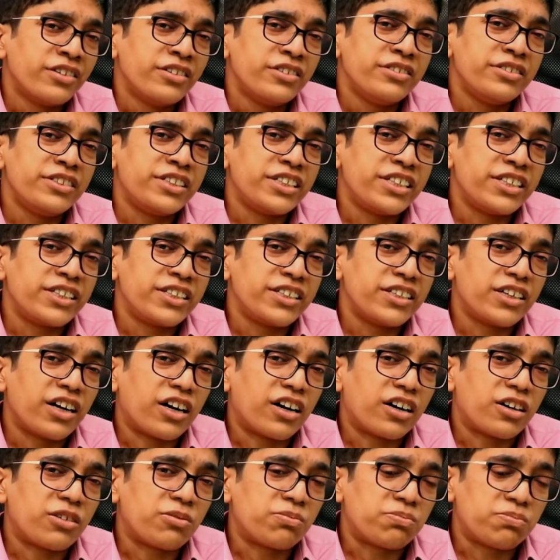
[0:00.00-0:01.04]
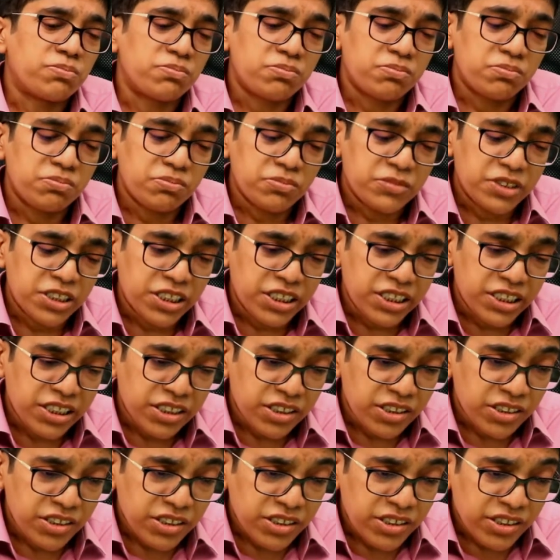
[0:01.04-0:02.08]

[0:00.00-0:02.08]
the